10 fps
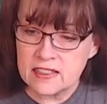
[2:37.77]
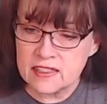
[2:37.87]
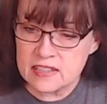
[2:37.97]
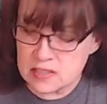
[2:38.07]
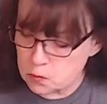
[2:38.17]

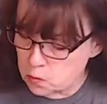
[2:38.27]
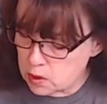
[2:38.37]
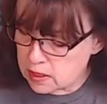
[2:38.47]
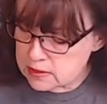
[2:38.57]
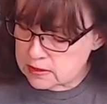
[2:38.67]
This
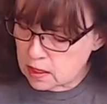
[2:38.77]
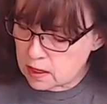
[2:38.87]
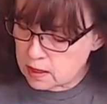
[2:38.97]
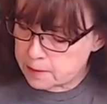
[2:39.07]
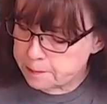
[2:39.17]
was
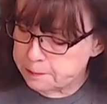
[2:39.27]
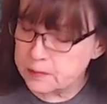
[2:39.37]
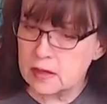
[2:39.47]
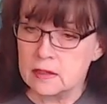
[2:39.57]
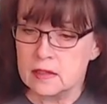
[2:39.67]
um,
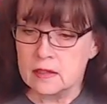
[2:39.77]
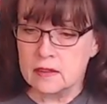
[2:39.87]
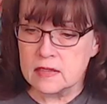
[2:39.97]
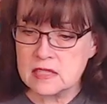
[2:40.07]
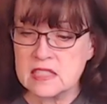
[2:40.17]

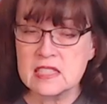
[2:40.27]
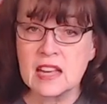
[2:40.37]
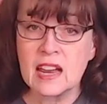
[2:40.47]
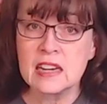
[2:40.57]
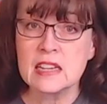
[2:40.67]
this
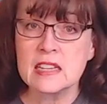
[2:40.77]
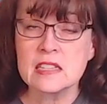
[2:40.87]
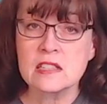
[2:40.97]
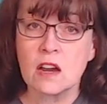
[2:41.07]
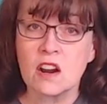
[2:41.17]
design
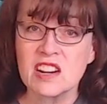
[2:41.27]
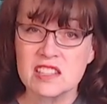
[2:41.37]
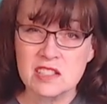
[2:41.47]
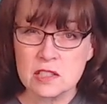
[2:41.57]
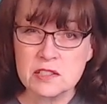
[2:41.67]
is our
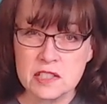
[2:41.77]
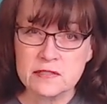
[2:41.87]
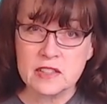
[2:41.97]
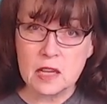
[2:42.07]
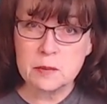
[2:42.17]
exclusive
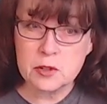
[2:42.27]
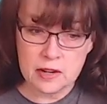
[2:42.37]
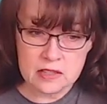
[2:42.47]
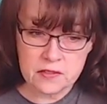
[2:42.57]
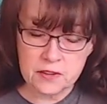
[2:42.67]
club
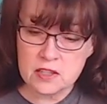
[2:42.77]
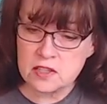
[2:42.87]
transfer.